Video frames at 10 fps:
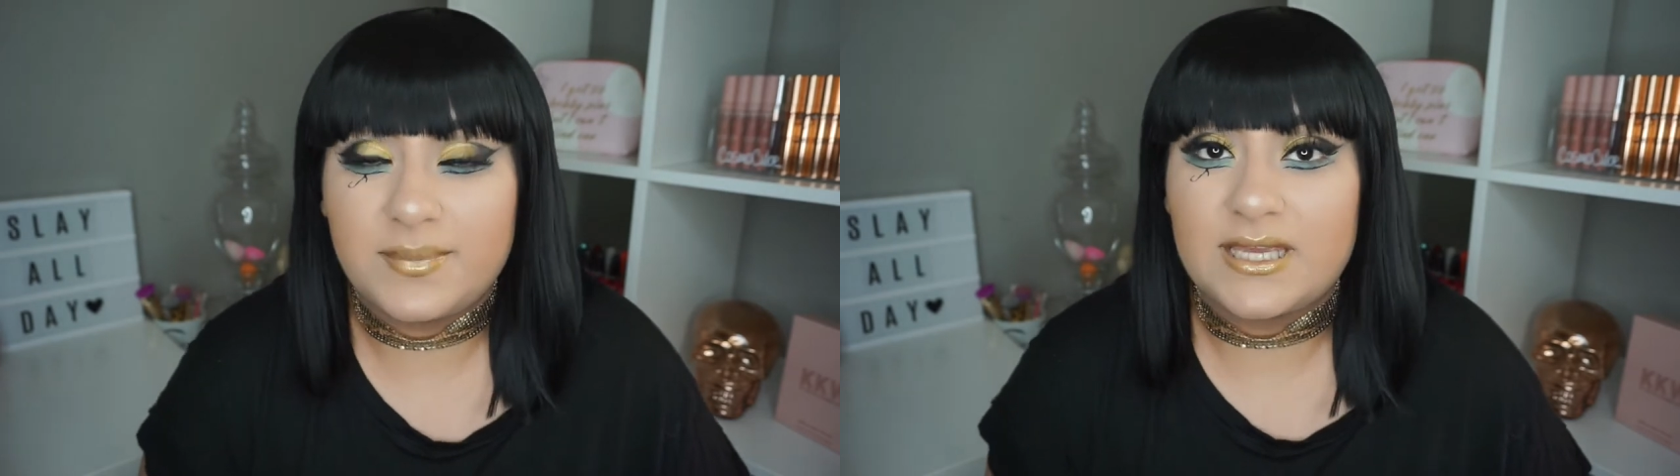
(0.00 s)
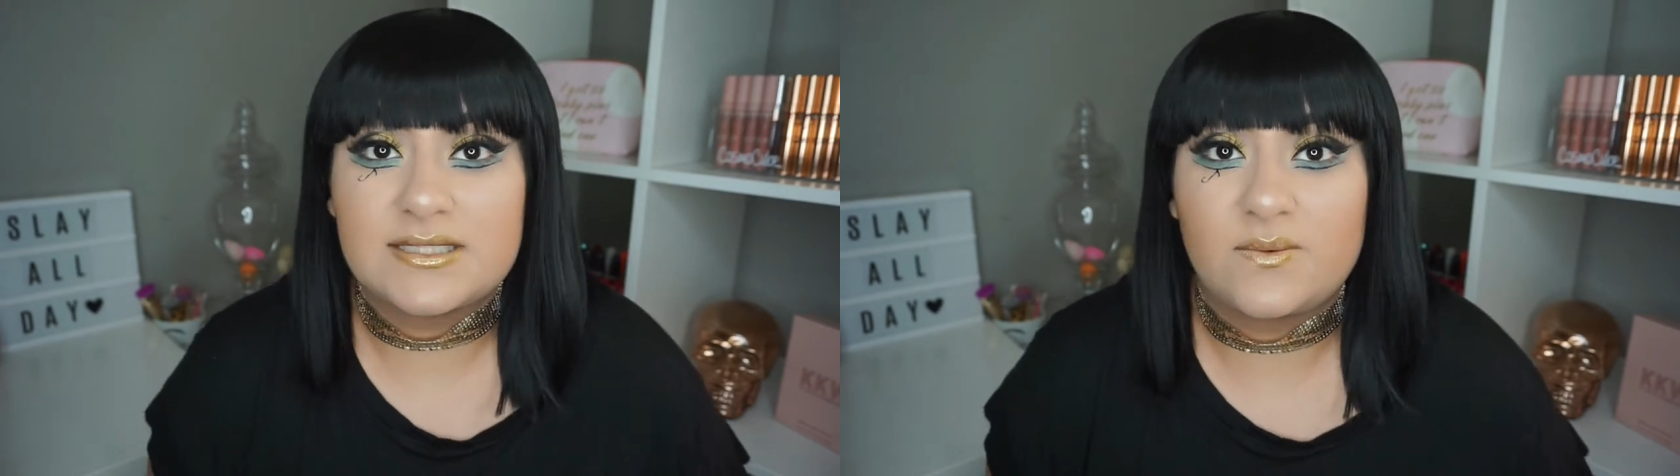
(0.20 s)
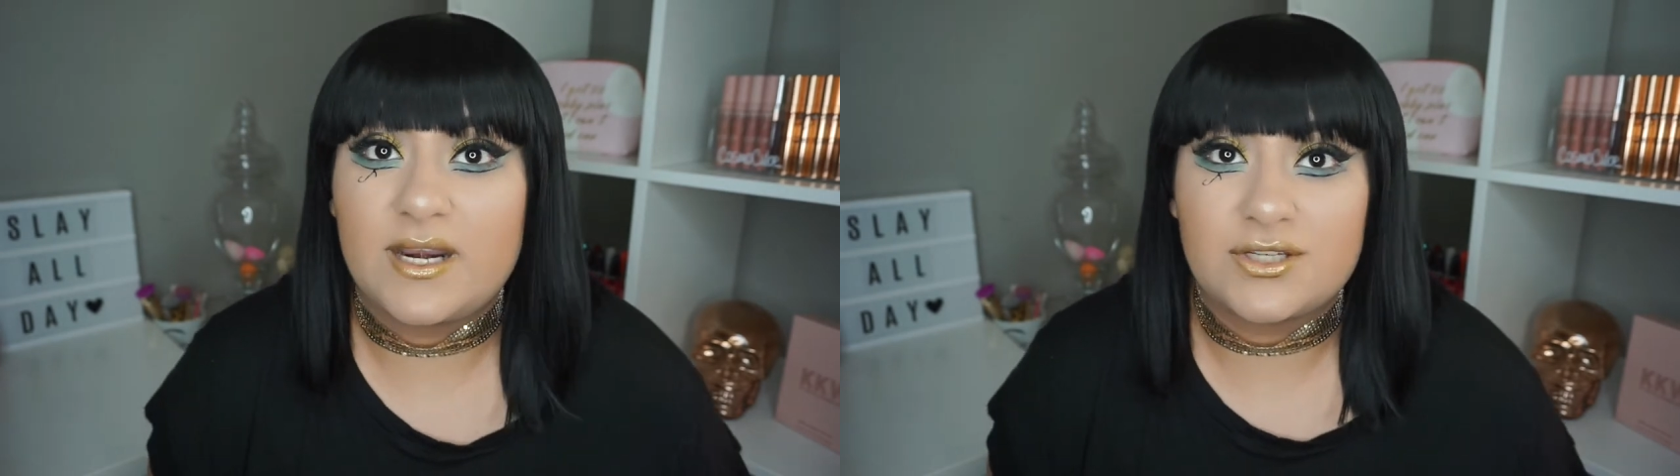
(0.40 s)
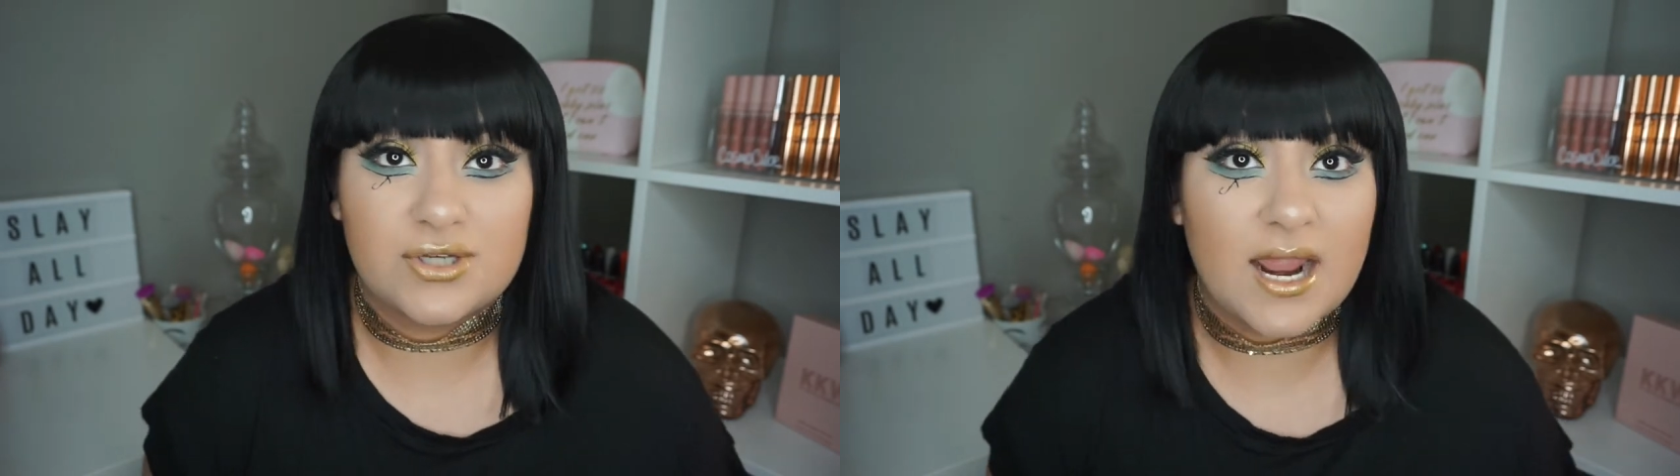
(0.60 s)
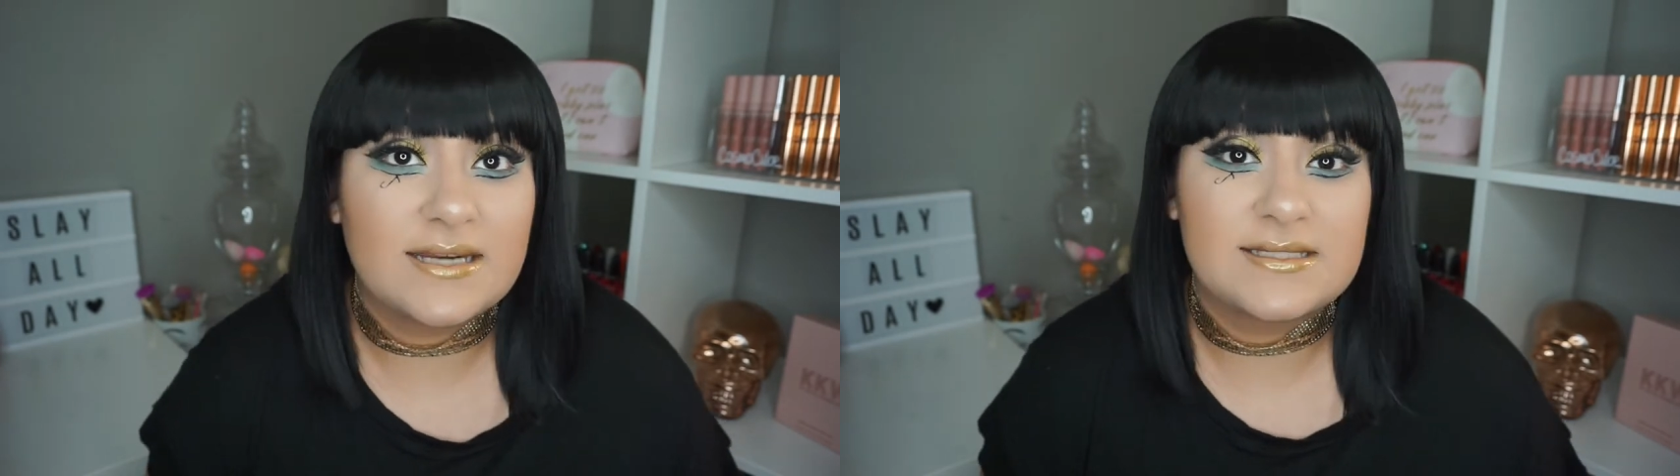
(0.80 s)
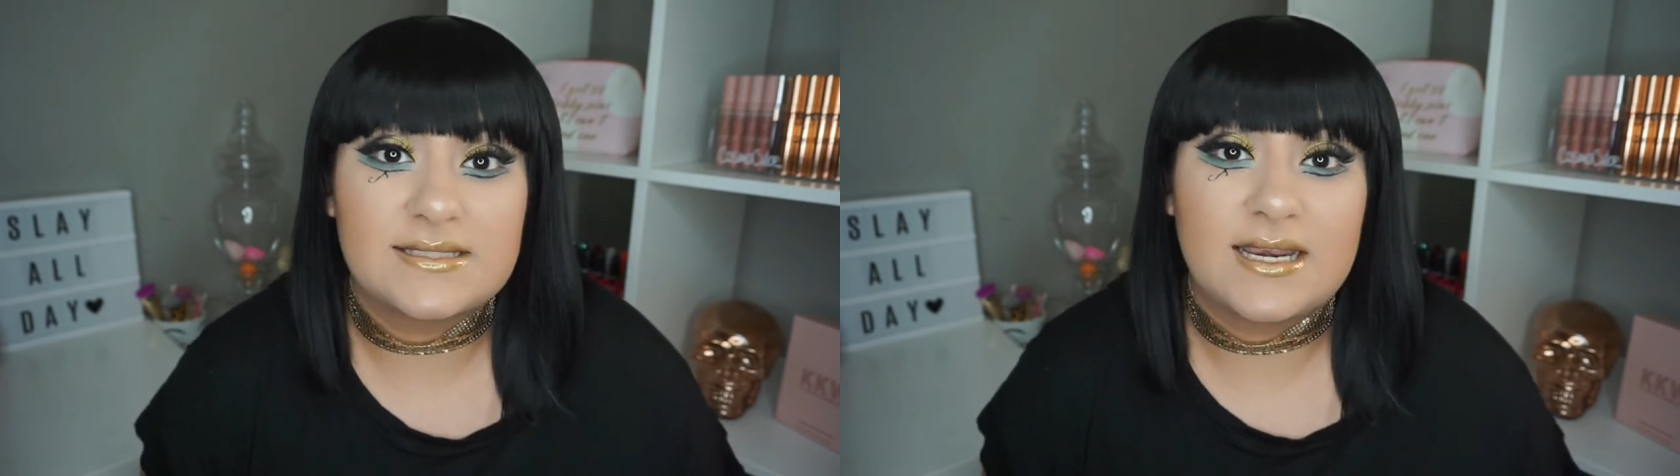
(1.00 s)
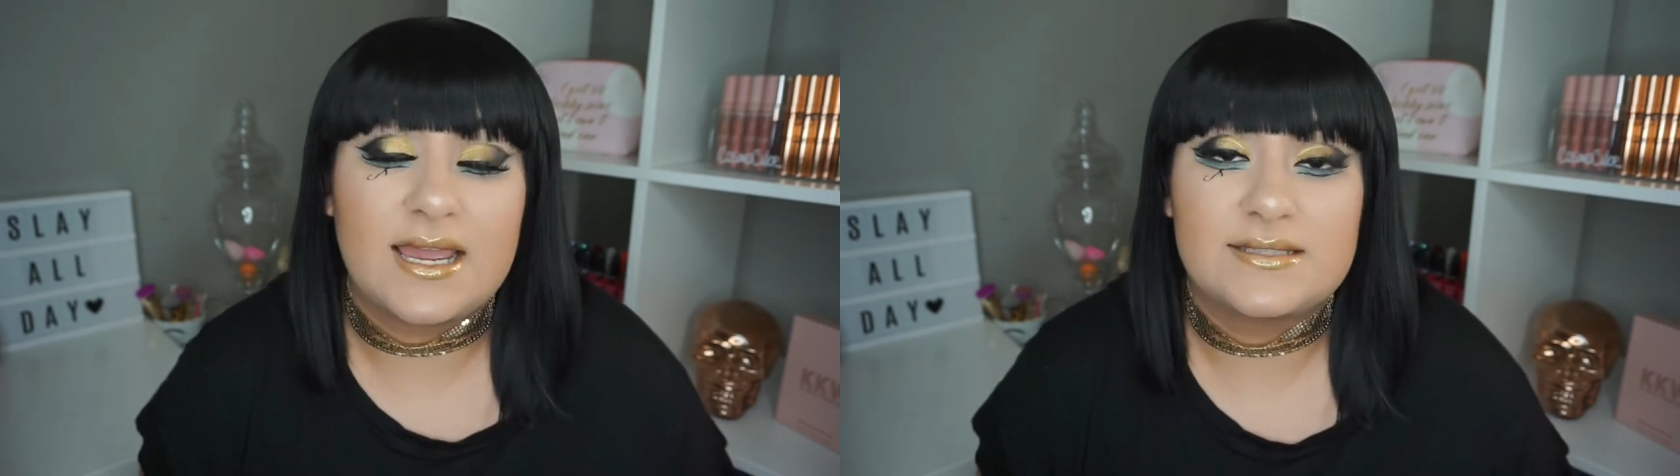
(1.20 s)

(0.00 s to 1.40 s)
because when I tried to set it,